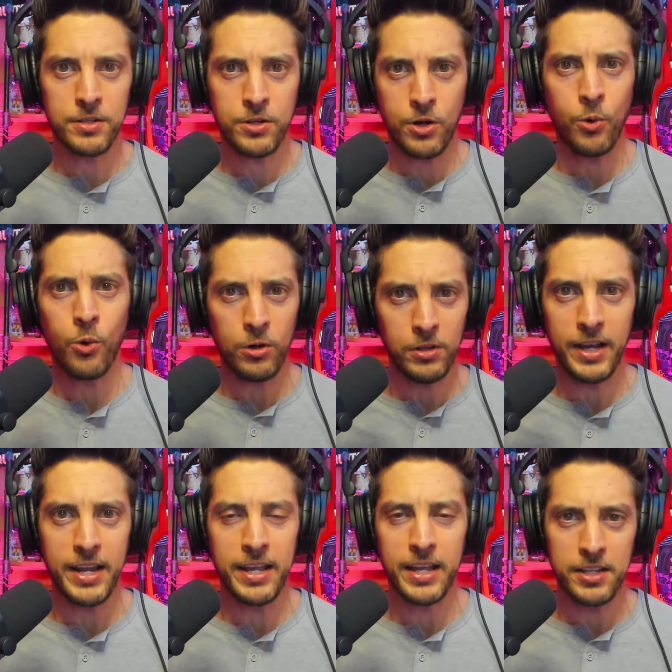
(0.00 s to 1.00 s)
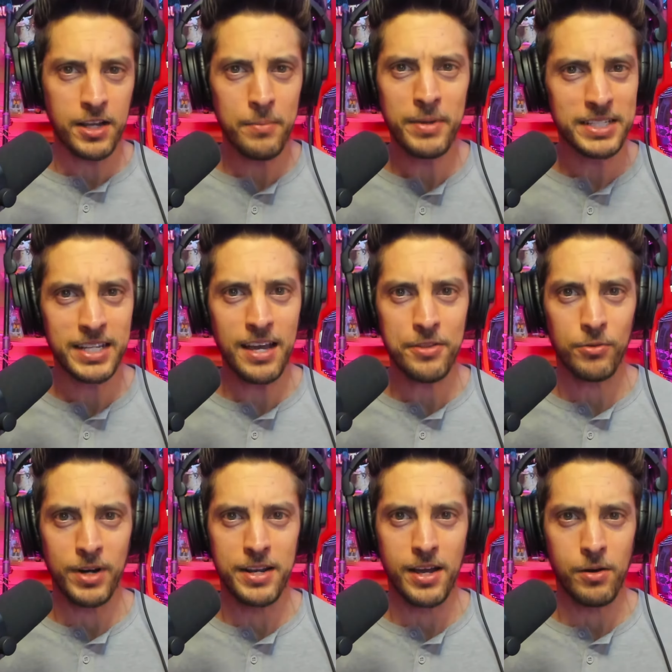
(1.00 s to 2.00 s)
correlating and coming together
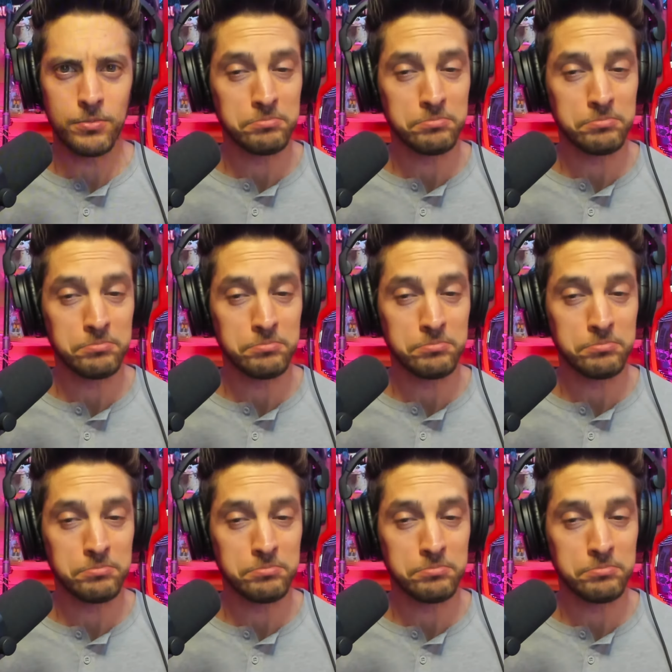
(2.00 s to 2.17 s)
right now.